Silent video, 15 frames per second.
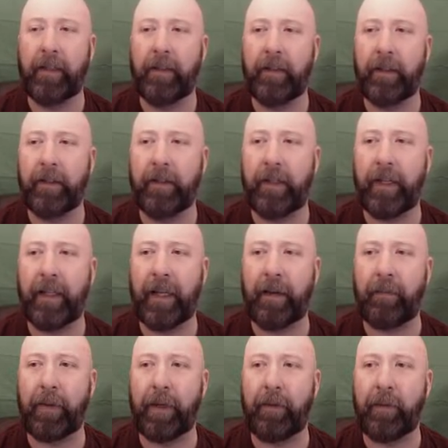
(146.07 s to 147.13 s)
Don't understand
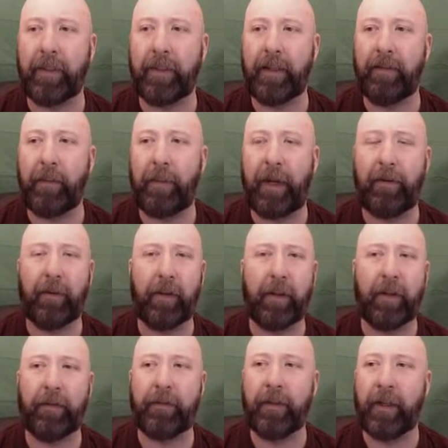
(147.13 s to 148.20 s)
that, but we still have a
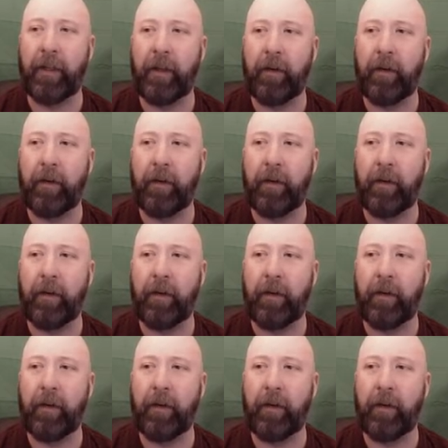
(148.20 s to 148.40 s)
payroll of